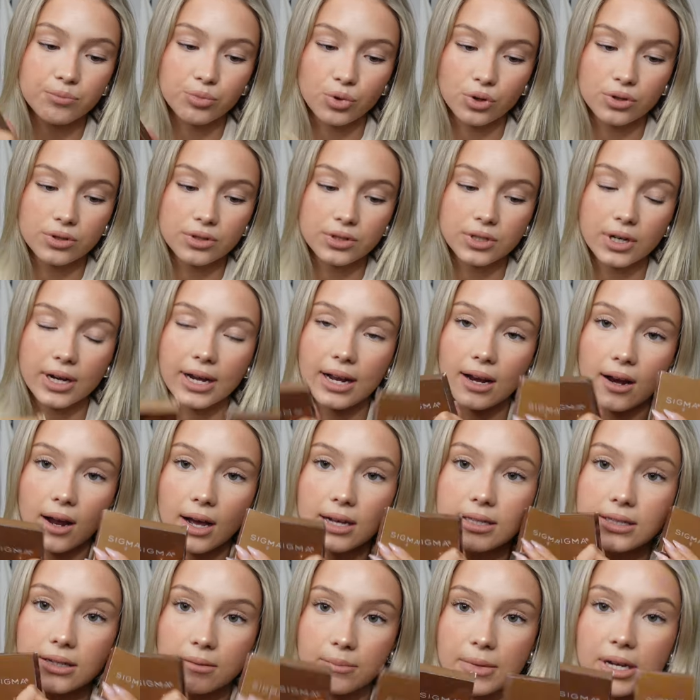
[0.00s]
bronzer in
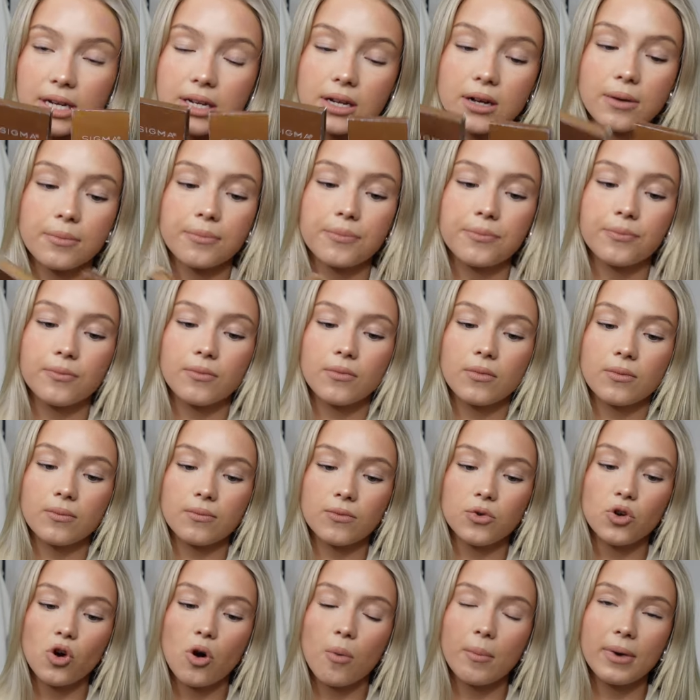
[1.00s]
light and medium.
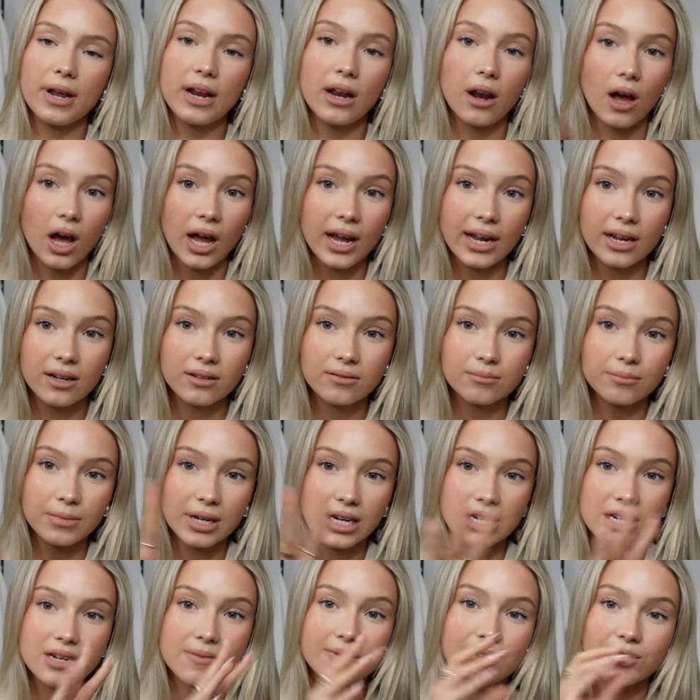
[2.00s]
Normally light,
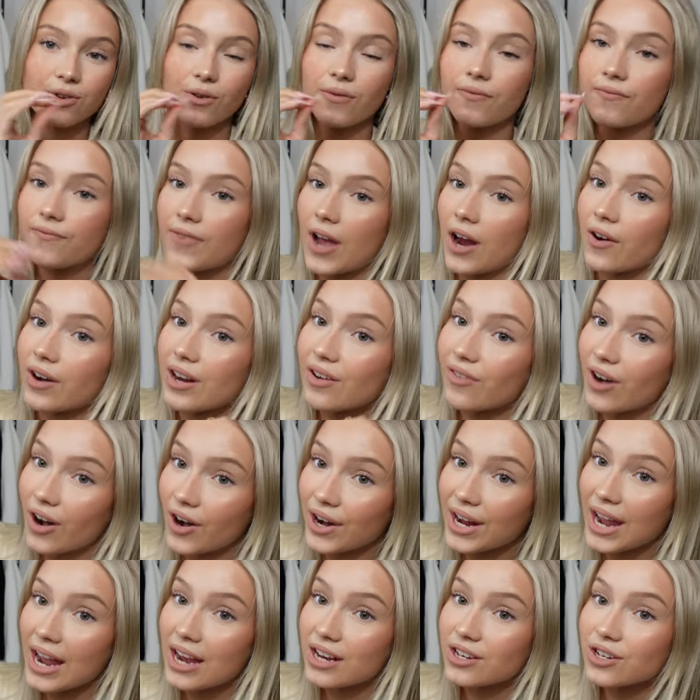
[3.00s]
medium is on a very rare
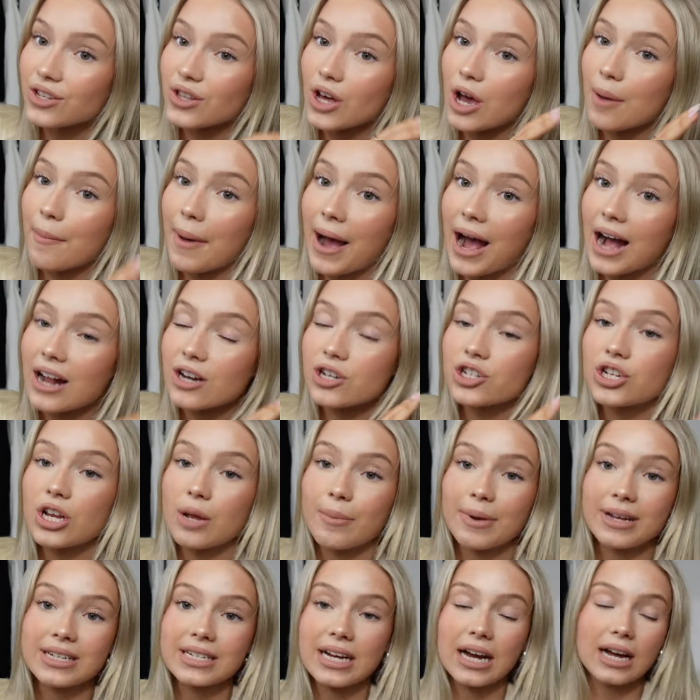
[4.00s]
occasion that I'm actually a
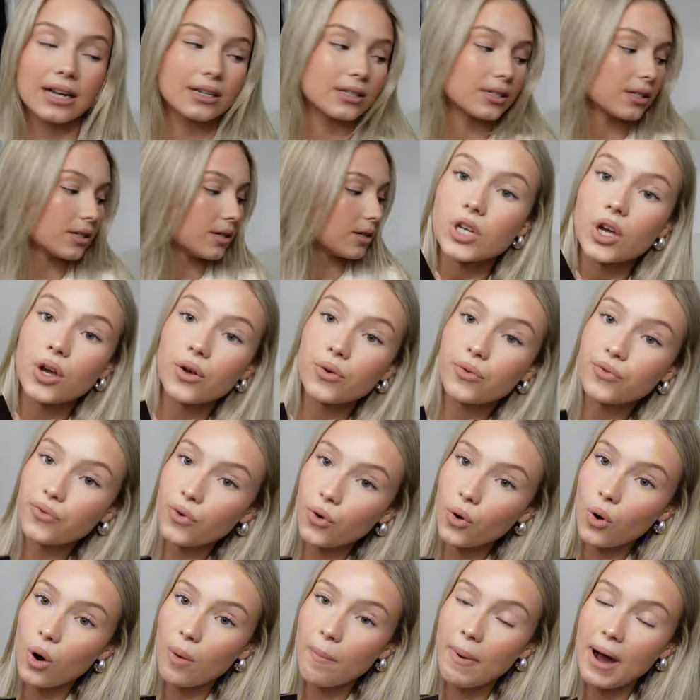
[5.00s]
bit tanned.
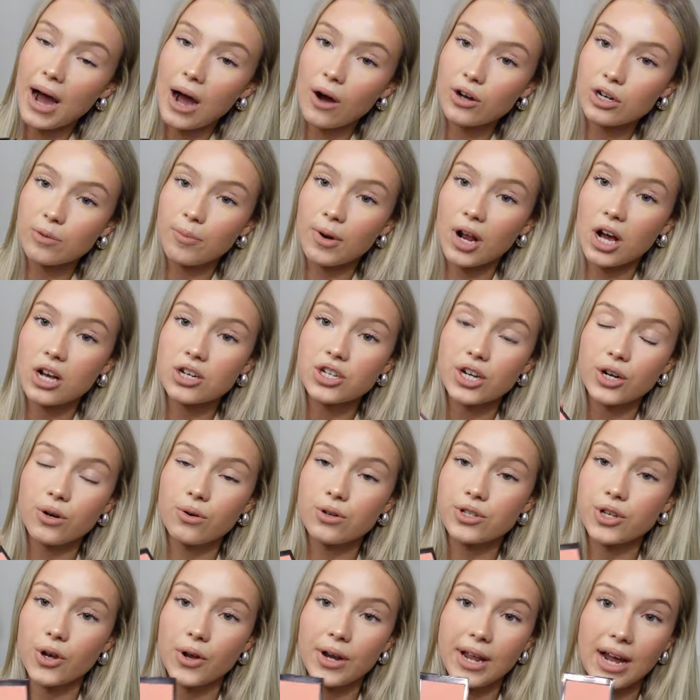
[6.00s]
For powder blush, I
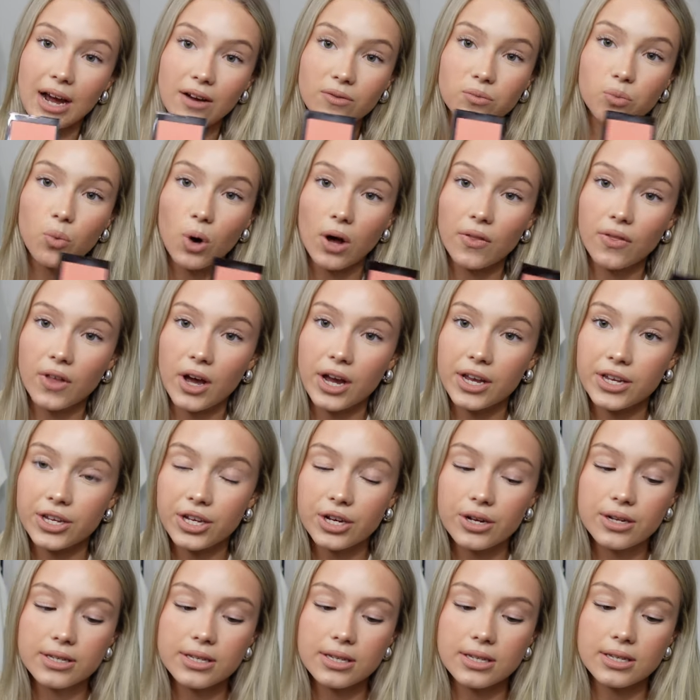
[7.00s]
also only have one that I
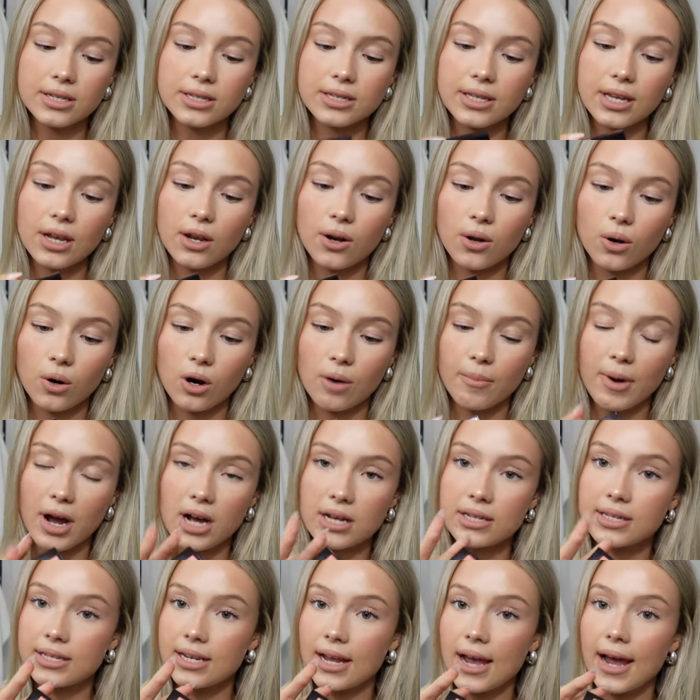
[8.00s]
use. This is the Laura
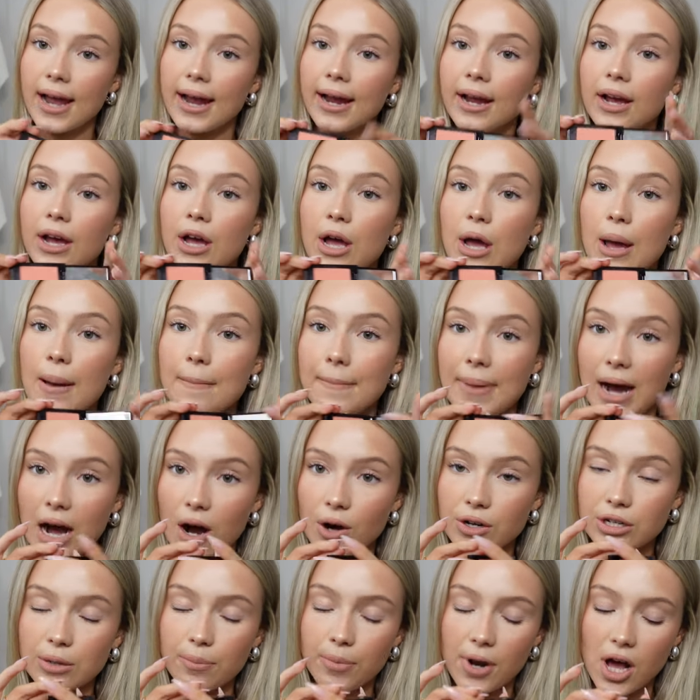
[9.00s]
Mercier
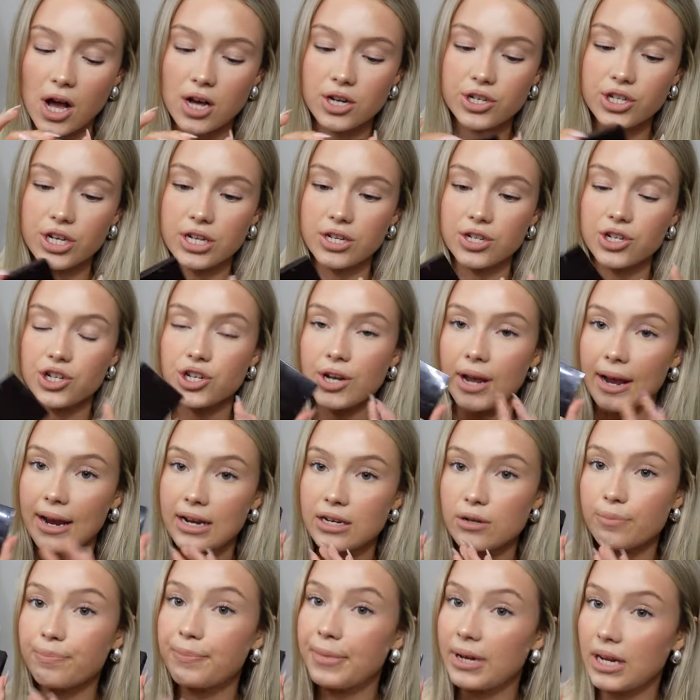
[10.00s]
powder blush in
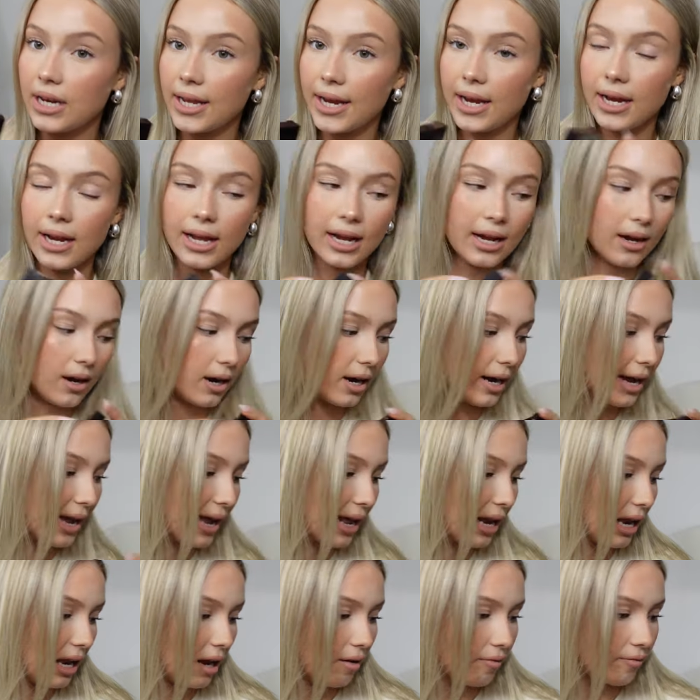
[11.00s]
shade Bellini. I
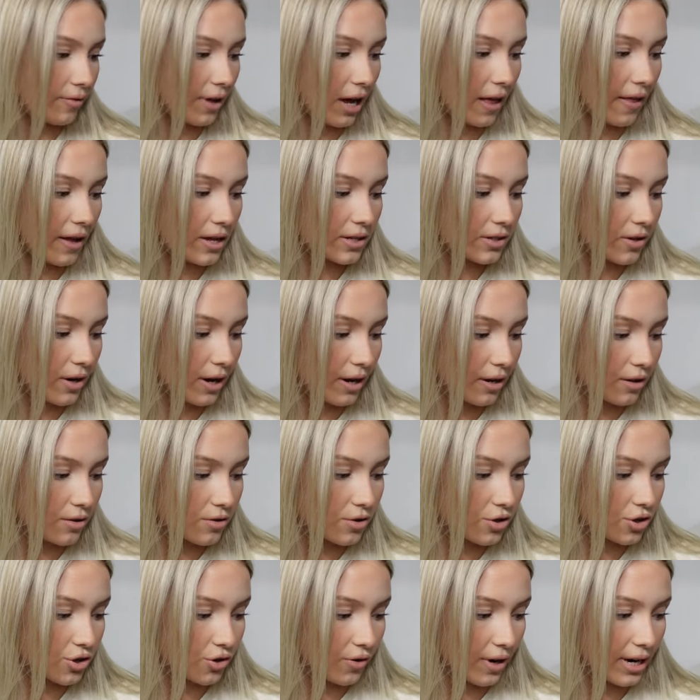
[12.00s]
love that, that's going
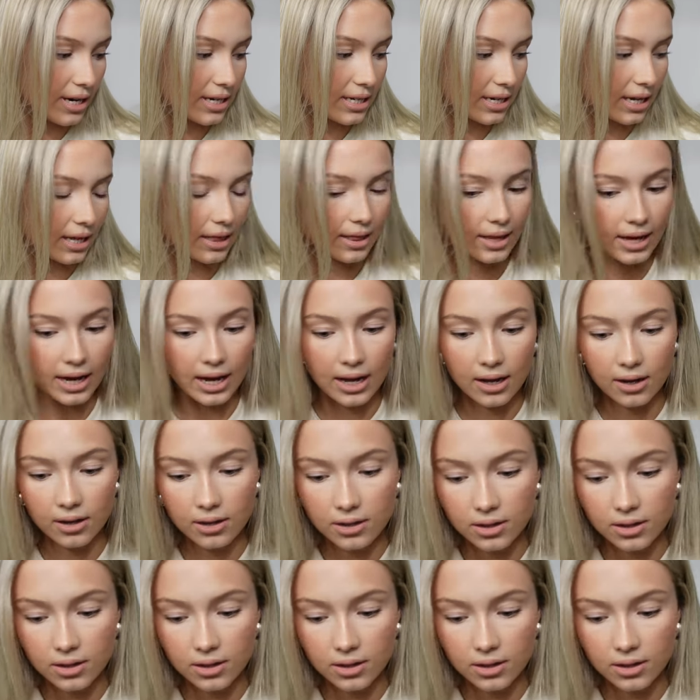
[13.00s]
straight in there.